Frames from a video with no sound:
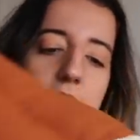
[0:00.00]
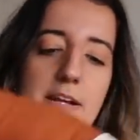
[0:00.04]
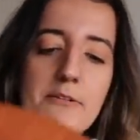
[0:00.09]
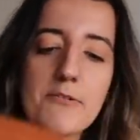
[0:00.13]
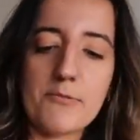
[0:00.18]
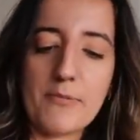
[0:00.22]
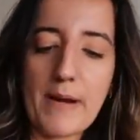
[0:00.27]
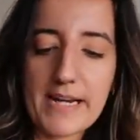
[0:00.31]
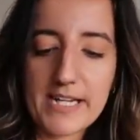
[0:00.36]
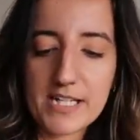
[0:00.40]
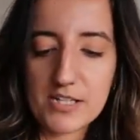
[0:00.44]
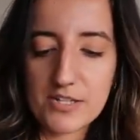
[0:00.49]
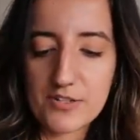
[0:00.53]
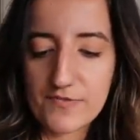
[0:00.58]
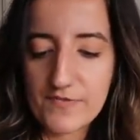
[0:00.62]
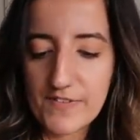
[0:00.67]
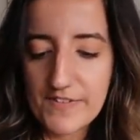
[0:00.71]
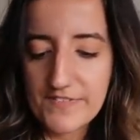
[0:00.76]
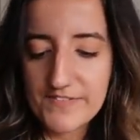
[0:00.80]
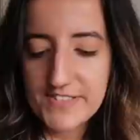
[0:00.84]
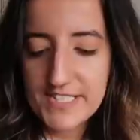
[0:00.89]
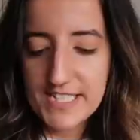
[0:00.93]
They were regular
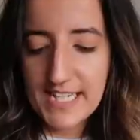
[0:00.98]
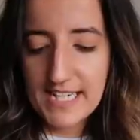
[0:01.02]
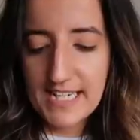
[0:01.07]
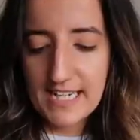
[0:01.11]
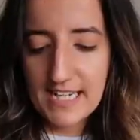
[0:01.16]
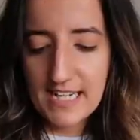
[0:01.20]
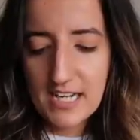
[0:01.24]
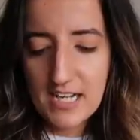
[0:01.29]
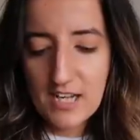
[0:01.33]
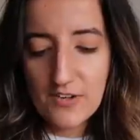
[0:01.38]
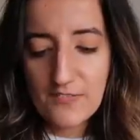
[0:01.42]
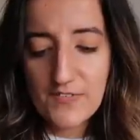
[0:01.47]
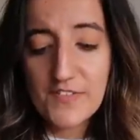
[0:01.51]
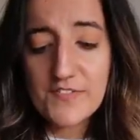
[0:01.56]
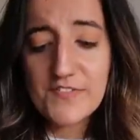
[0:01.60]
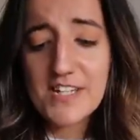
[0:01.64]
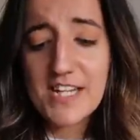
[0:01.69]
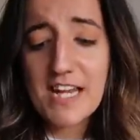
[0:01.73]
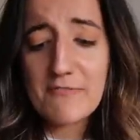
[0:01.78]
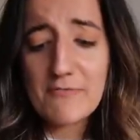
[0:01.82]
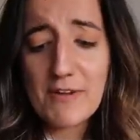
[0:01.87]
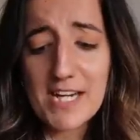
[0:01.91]
50,
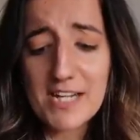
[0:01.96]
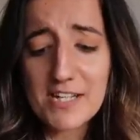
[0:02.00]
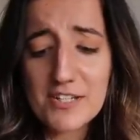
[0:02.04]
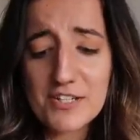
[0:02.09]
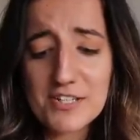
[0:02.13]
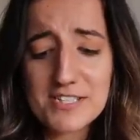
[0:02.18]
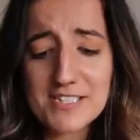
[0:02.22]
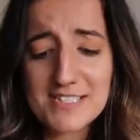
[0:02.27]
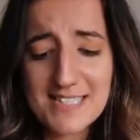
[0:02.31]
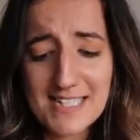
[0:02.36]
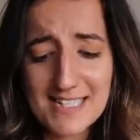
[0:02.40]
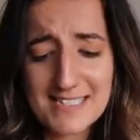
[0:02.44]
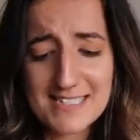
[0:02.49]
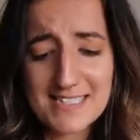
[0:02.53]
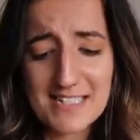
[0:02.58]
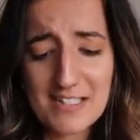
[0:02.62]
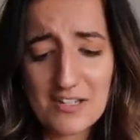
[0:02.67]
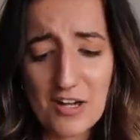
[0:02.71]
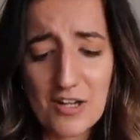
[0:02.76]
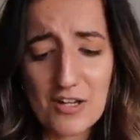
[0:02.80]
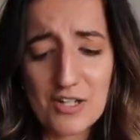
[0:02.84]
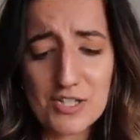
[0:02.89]
50 regular
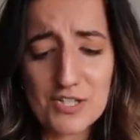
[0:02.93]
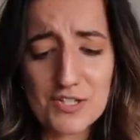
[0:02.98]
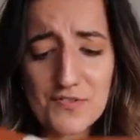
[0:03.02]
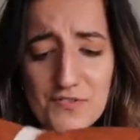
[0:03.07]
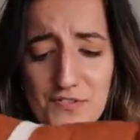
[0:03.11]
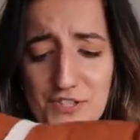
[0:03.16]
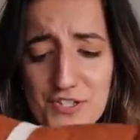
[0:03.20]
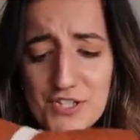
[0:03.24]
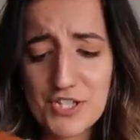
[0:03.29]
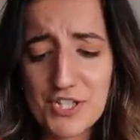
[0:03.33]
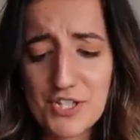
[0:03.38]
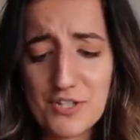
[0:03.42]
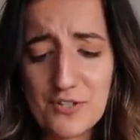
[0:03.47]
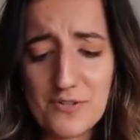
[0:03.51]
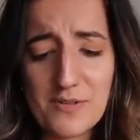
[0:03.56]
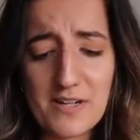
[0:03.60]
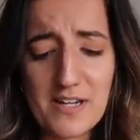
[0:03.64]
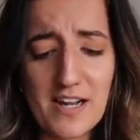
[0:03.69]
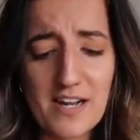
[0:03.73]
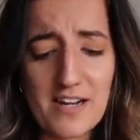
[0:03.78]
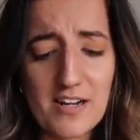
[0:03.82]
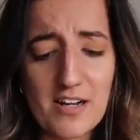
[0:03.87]
$60 for two,
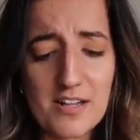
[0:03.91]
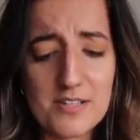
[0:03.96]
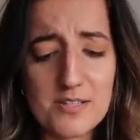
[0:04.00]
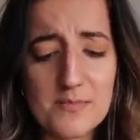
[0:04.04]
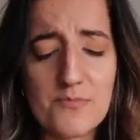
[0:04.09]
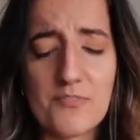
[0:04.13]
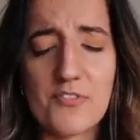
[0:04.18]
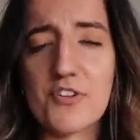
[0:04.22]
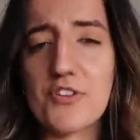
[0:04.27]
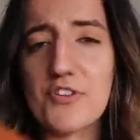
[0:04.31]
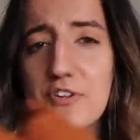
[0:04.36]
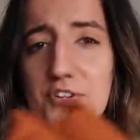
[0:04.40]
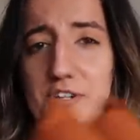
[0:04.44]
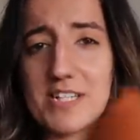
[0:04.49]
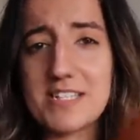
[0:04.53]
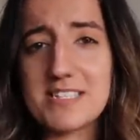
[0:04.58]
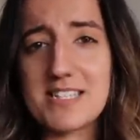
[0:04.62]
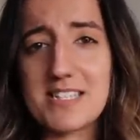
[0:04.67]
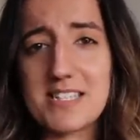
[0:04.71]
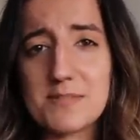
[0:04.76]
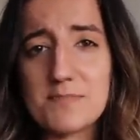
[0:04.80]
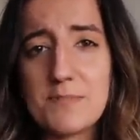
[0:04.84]
and I got them for
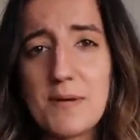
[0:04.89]
36